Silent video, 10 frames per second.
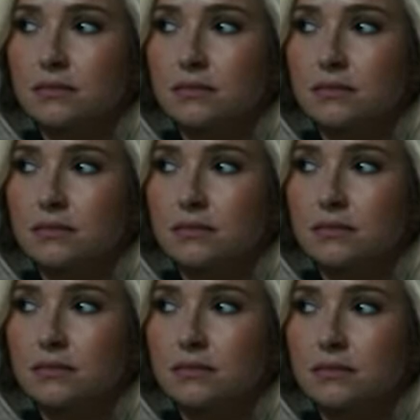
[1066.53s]

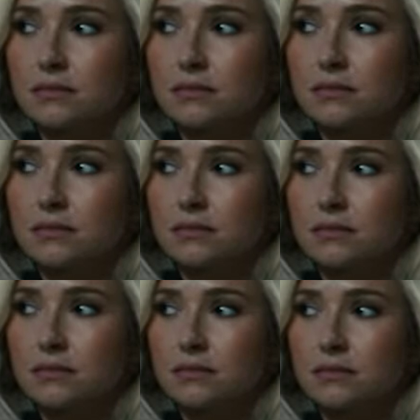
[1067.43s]

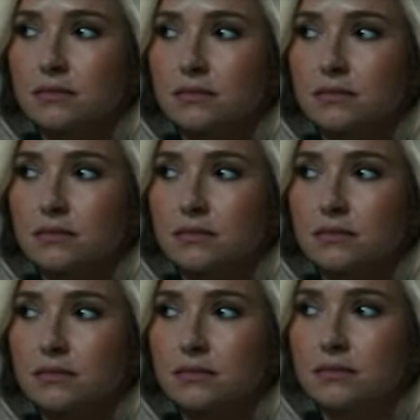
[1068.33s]

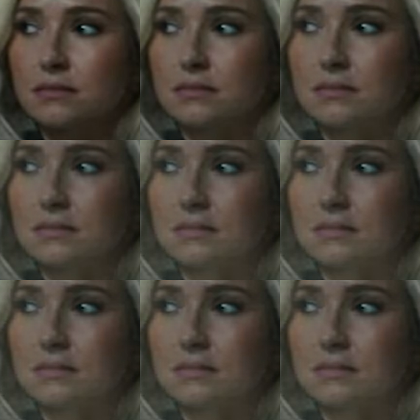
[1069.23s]
(silent)